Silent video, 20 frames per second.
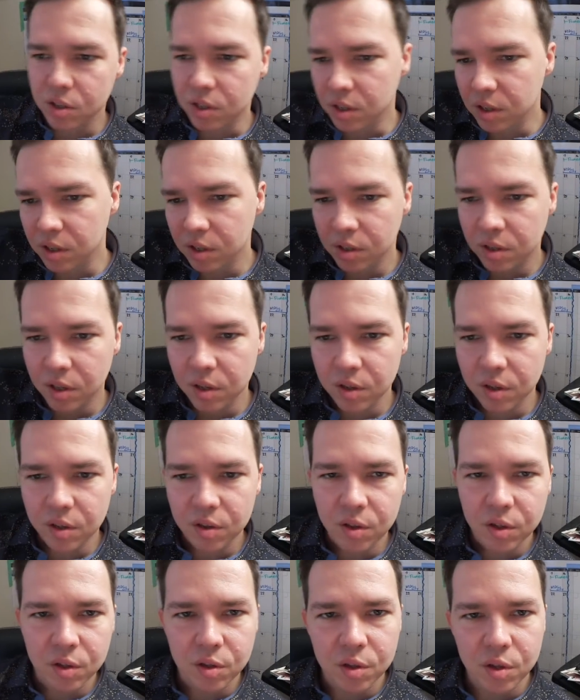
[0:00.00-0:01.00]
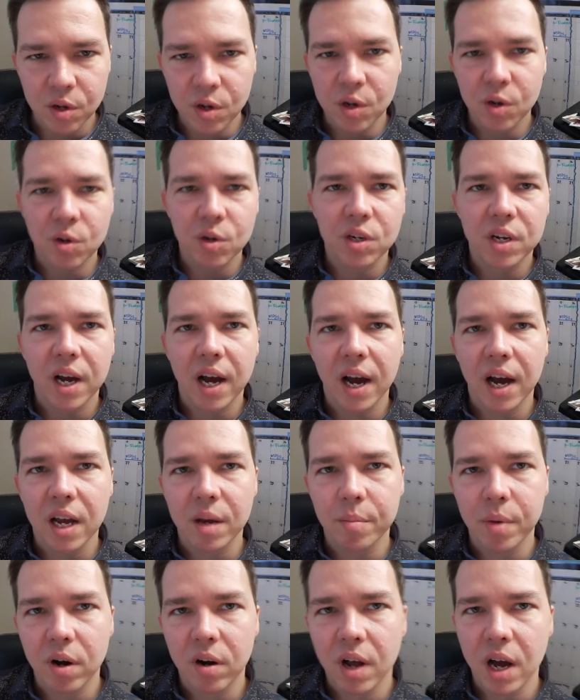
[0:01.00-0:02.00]
the nerd guy
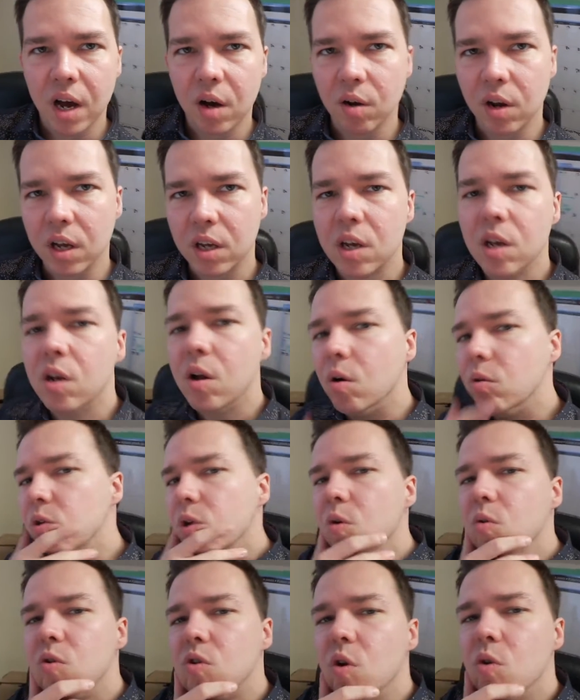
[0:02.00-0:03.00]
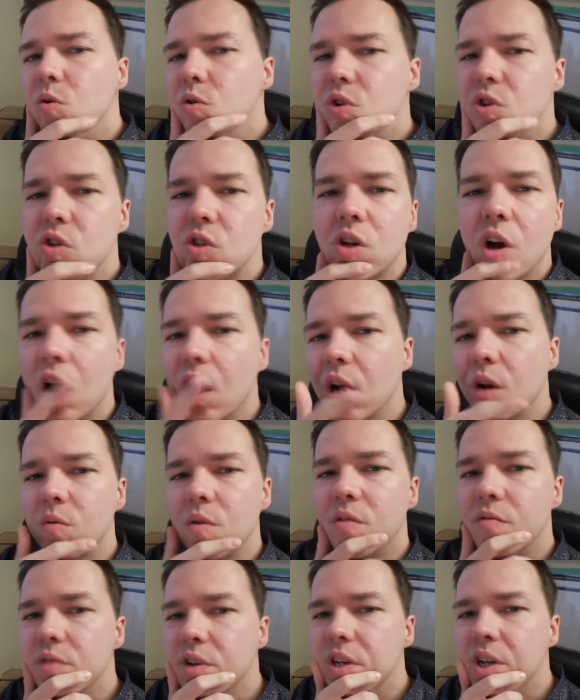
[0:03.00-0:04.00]
about how, like, you know, don't just call
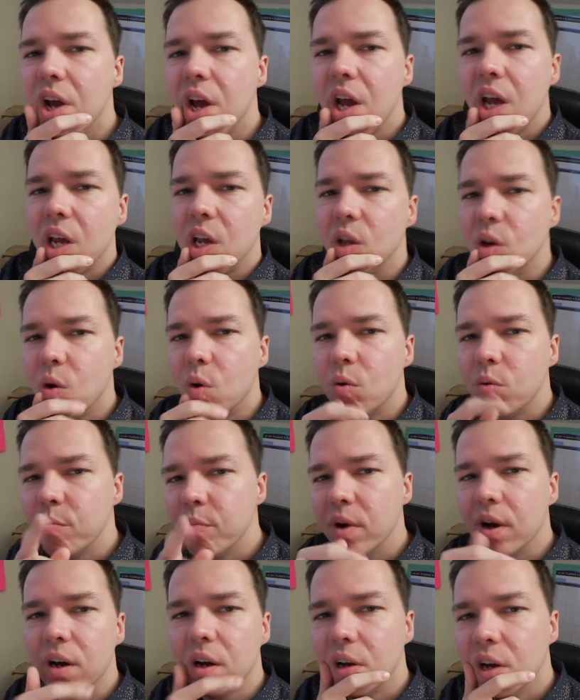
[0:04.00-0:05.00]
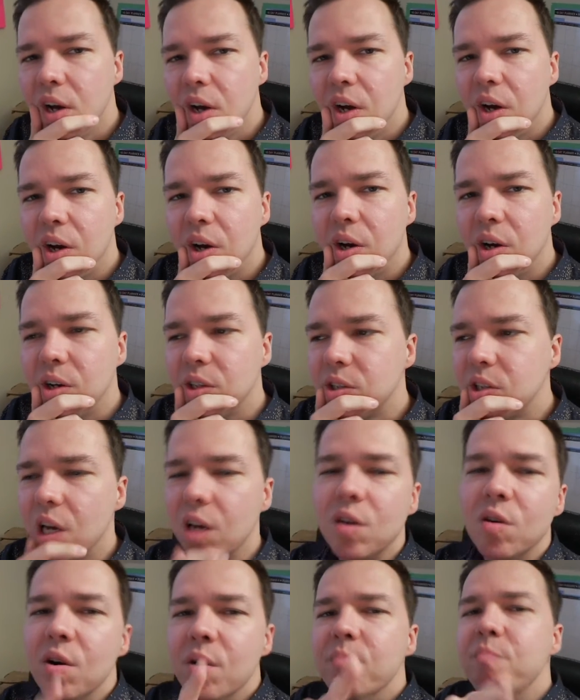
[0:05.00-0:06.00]
her every day, you know,
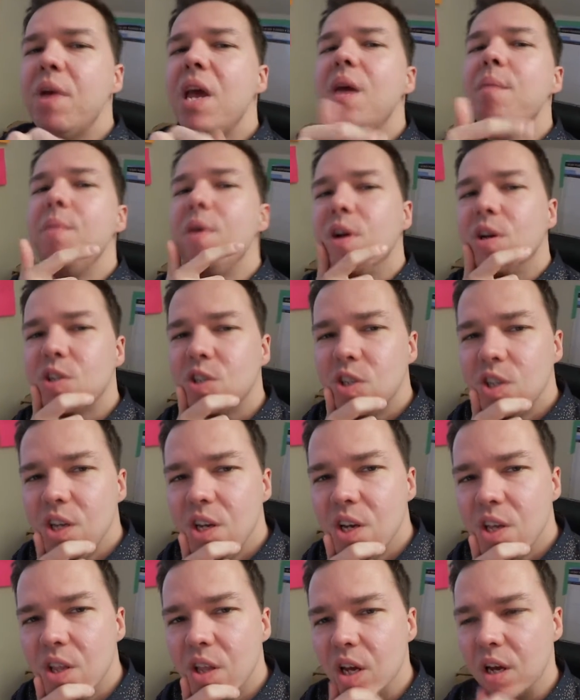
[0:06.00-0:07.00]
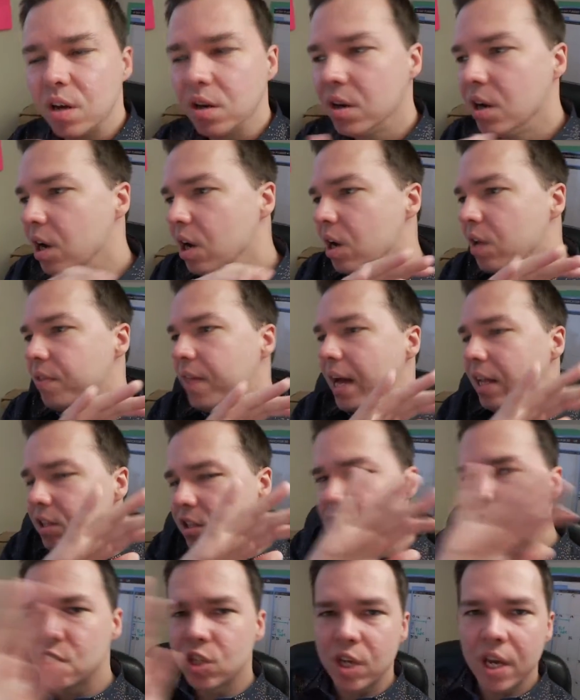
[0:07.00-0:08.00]
tell her maybe I'll see you there.
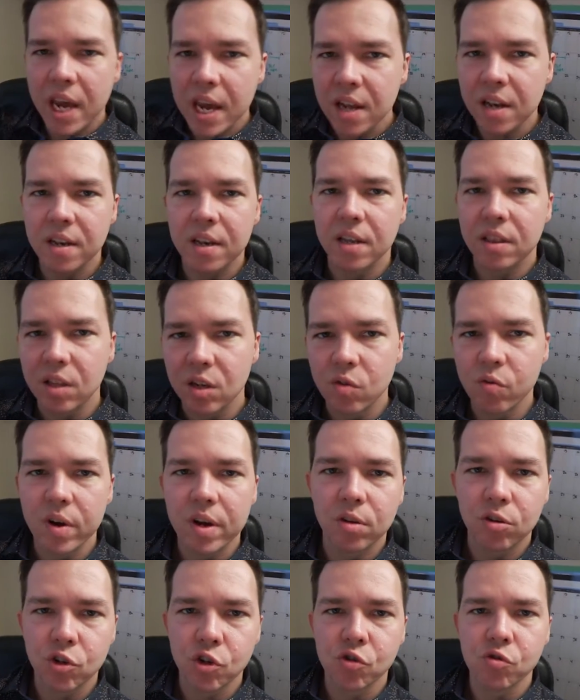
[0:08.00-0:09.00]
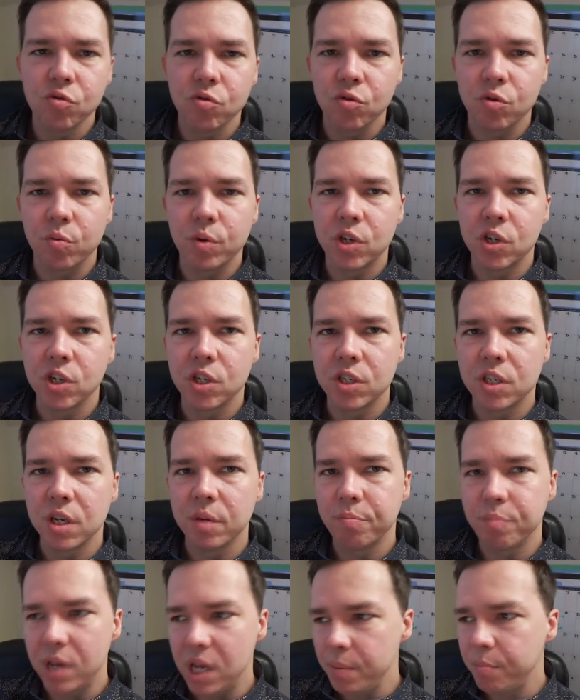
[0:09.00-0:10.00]
That's just hinting at the greater truth, which is
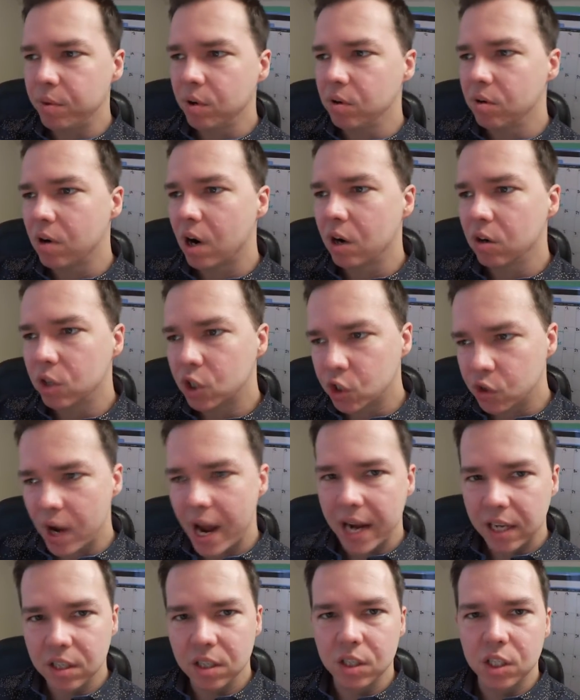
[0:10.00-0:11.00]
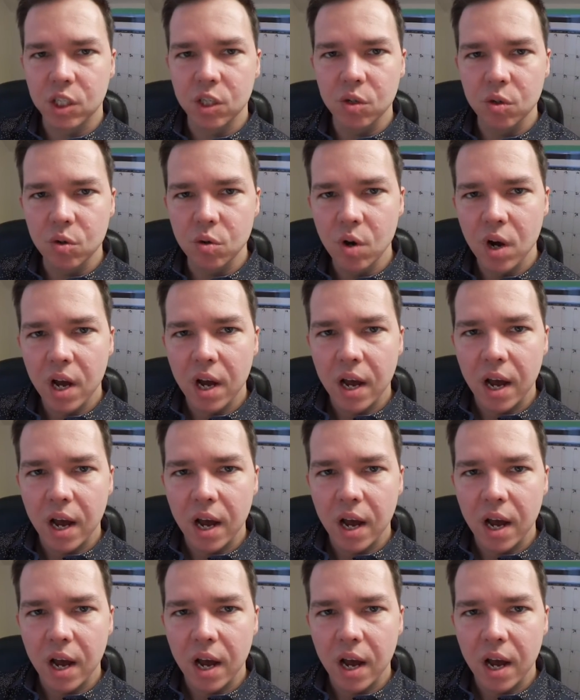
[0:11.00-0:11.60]
that people are attracted to